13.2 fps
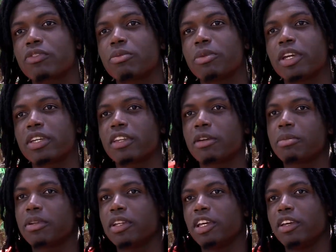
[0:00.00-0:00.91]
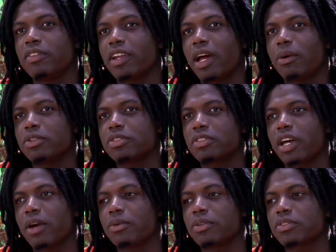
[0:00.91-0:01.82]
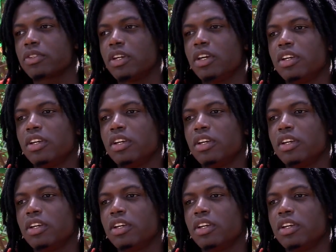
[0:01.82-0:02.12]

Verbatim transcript: for me because they believed that I was I was